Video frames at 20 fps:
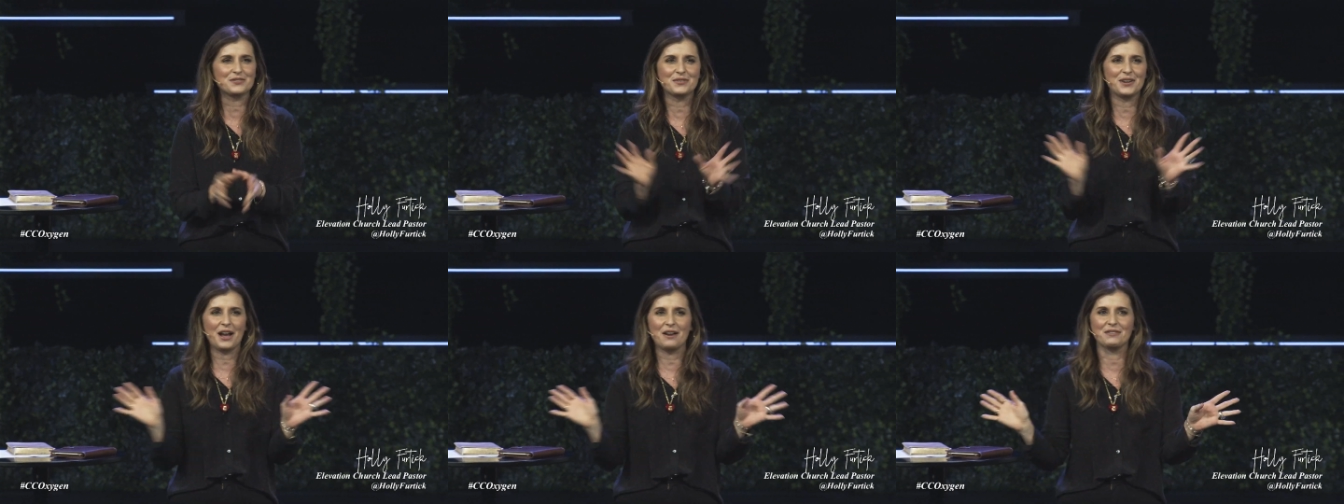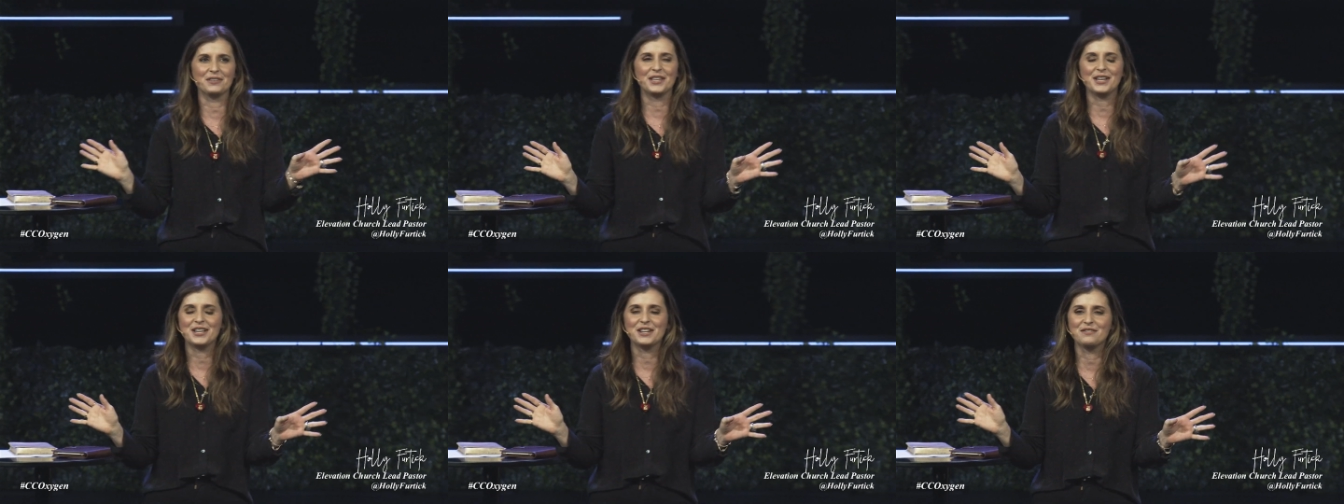We're not
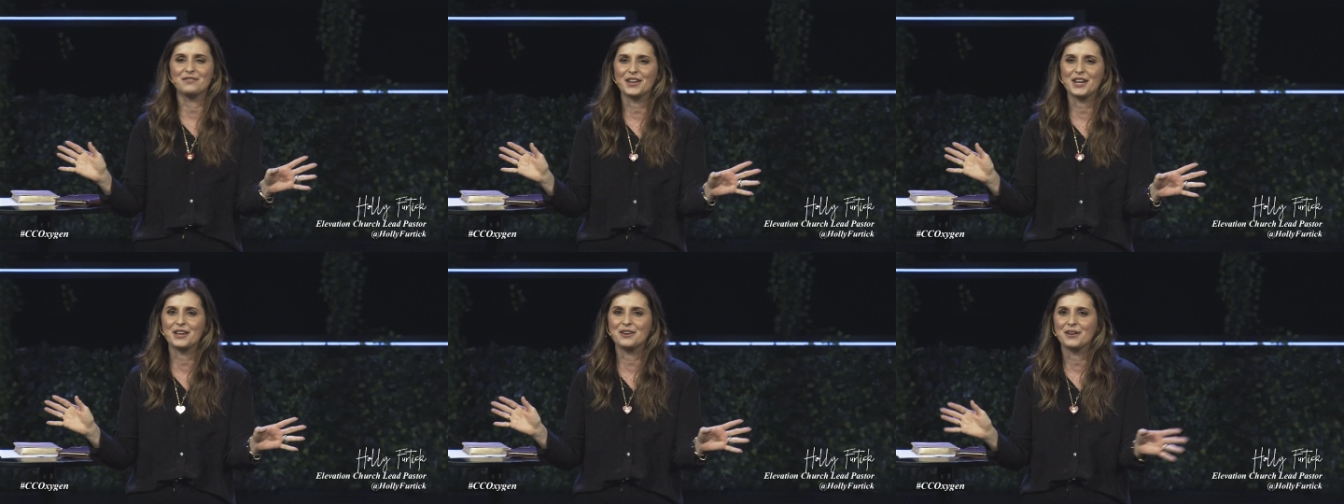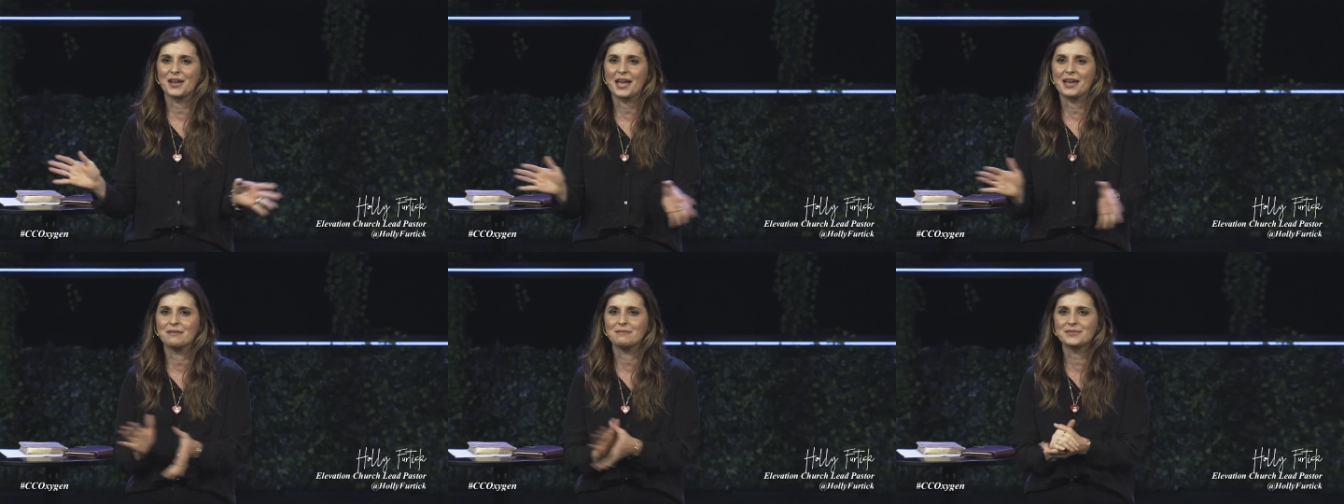really into video
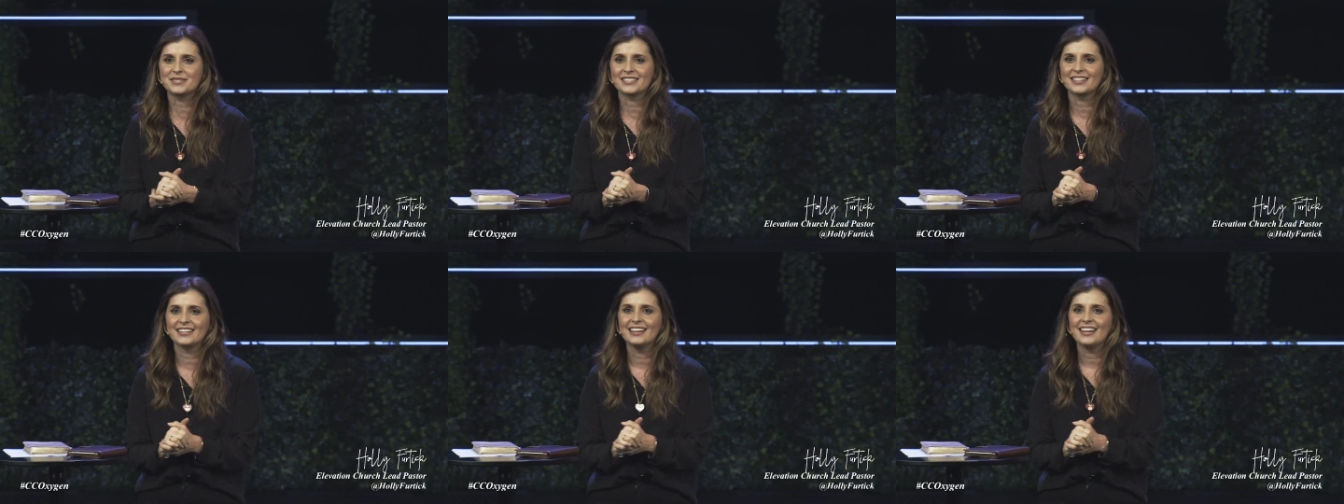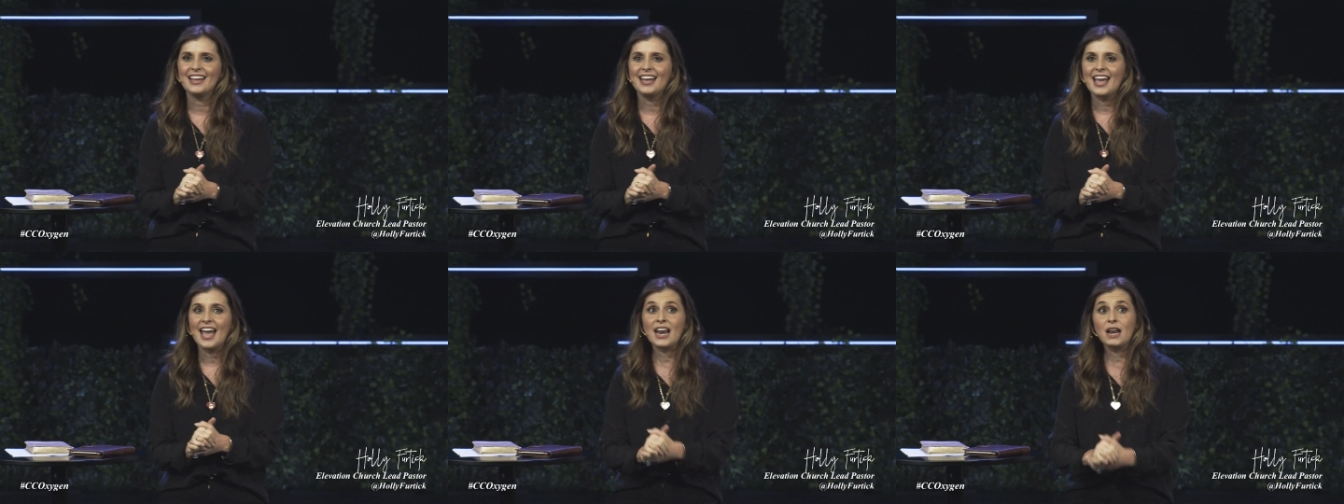games.
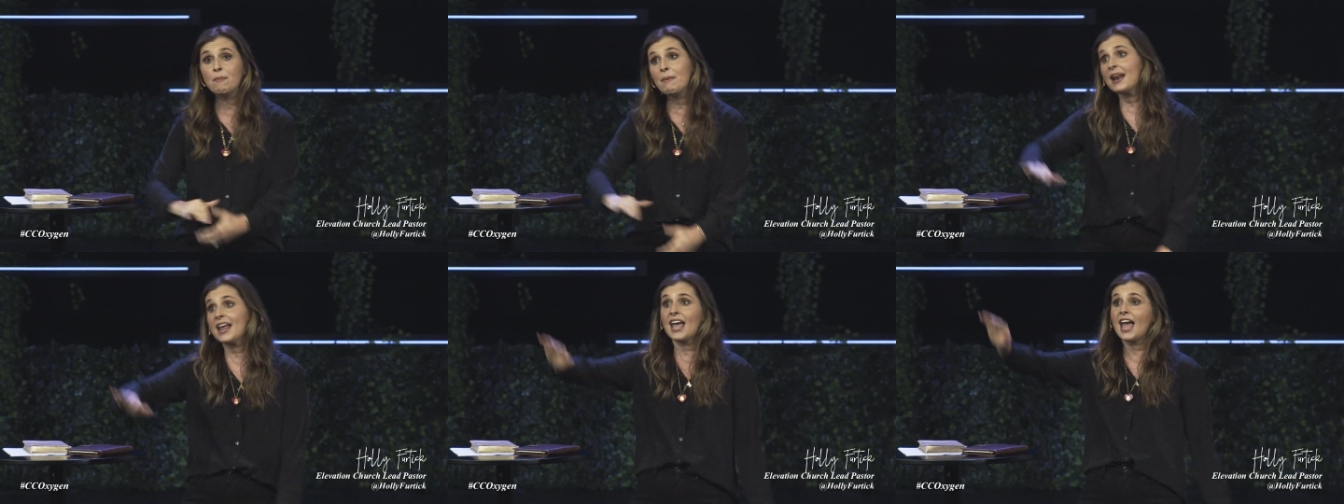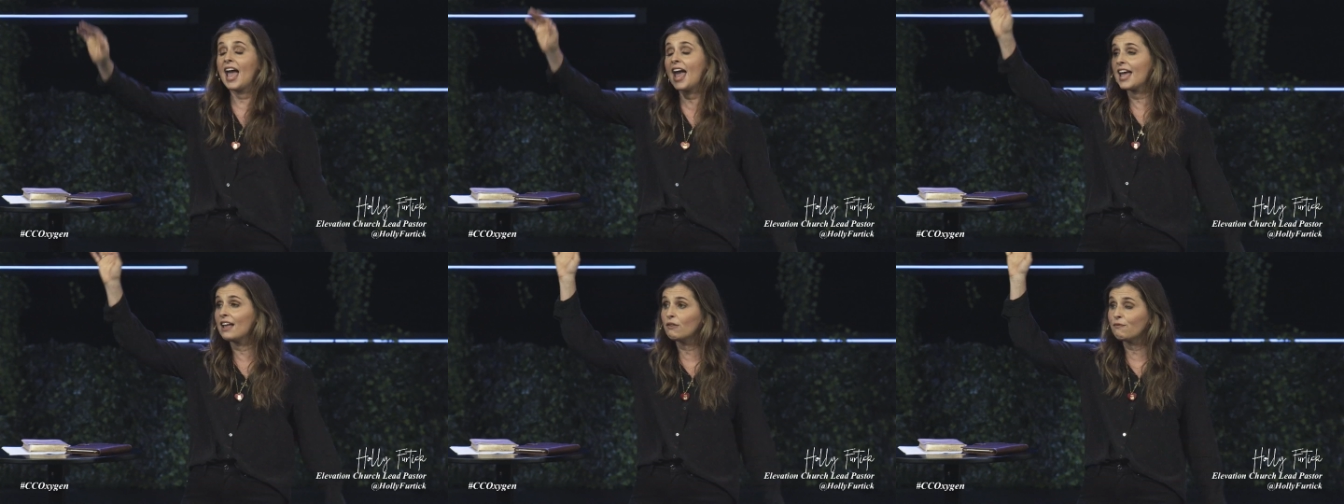Anybody
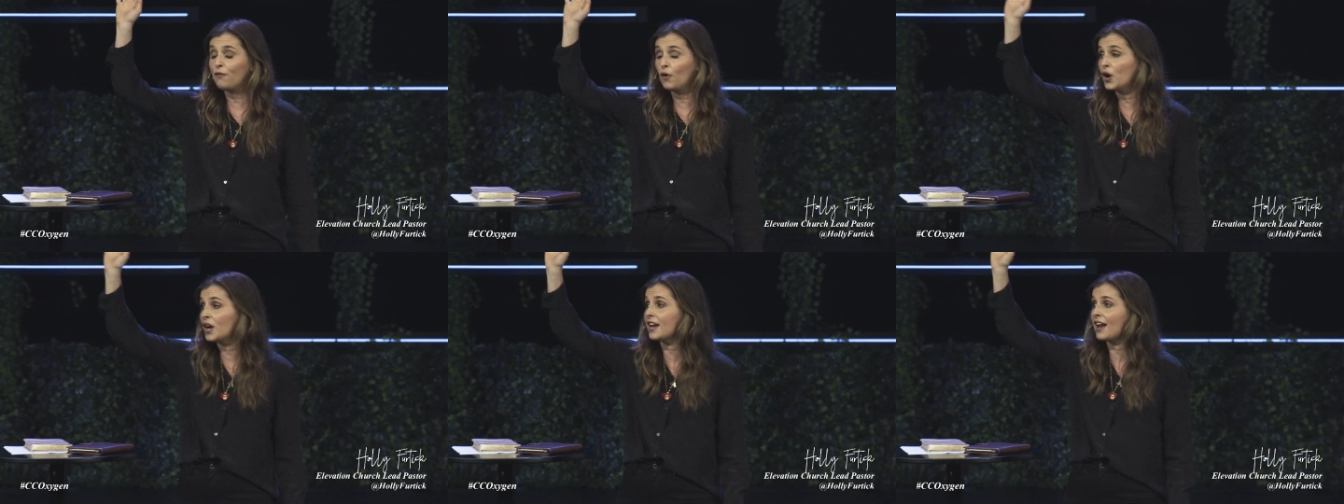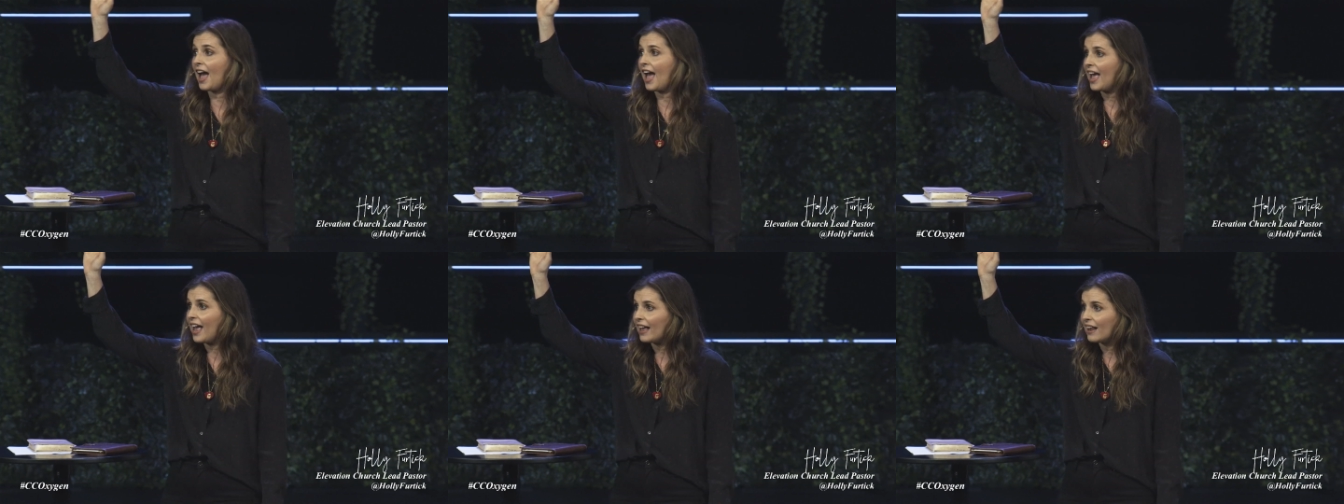hate
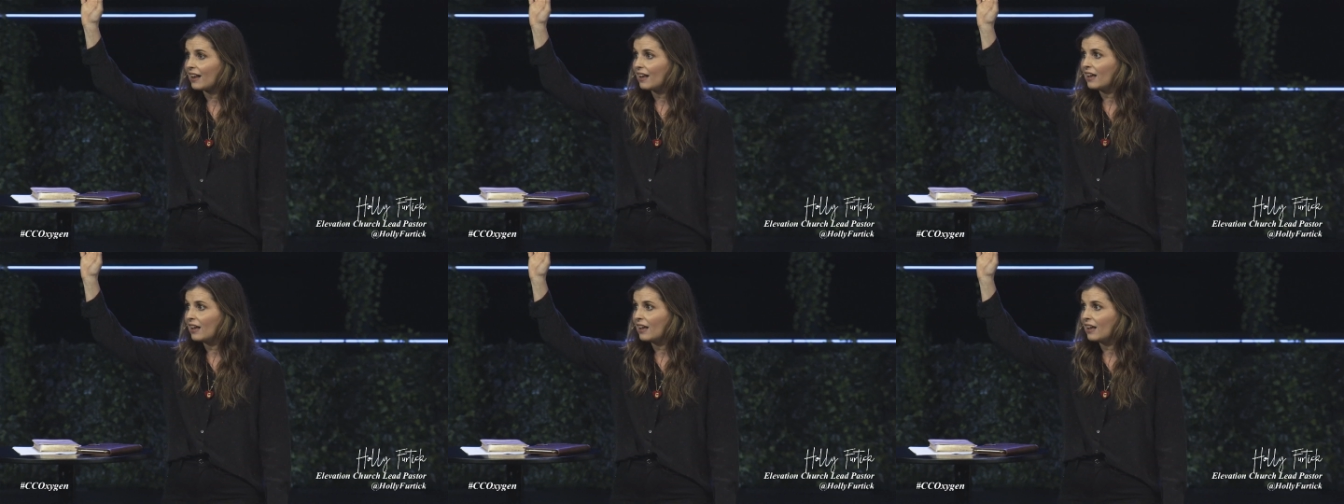Fortnite?